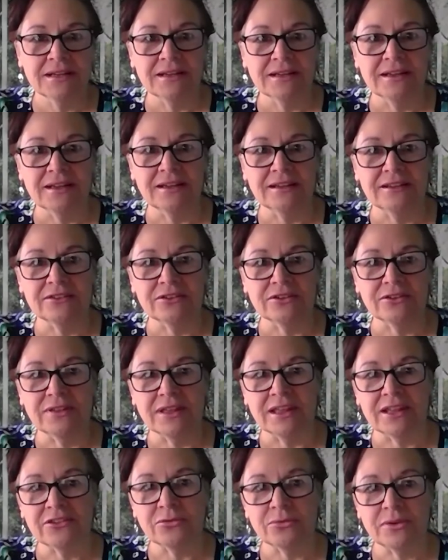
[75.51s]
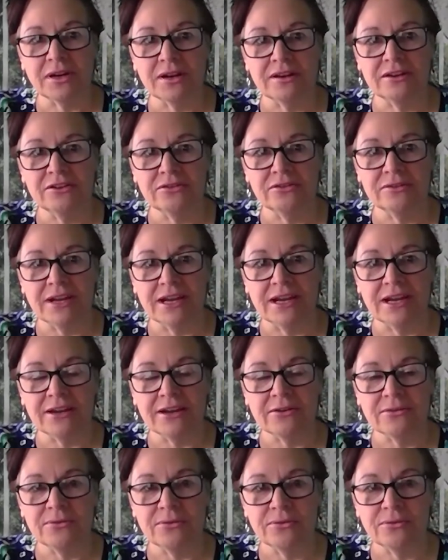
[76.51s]
And so that's what I do
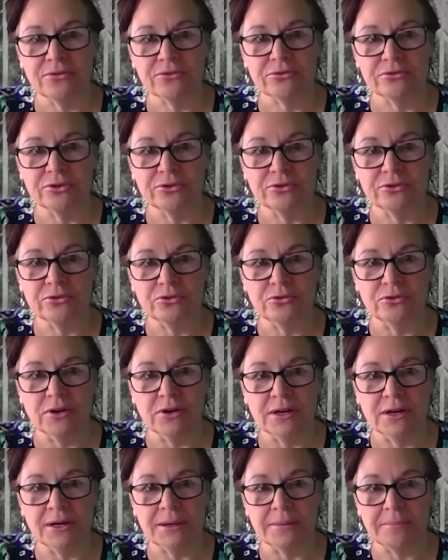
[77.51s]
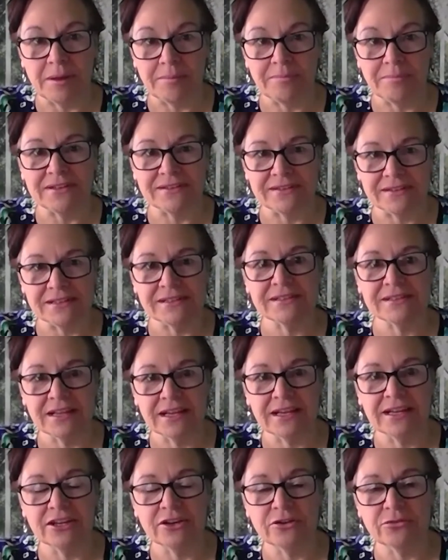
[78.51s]
now through uh, my business,
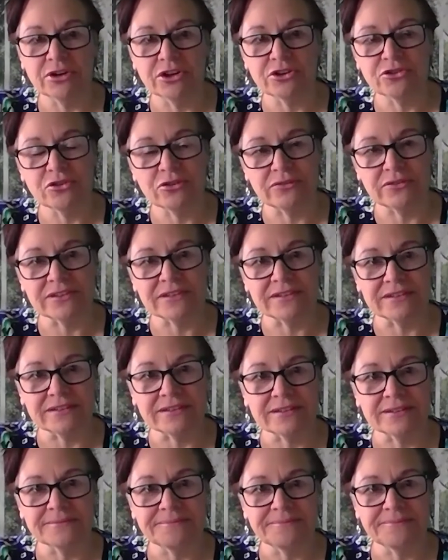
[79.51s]
Eddy Career Services.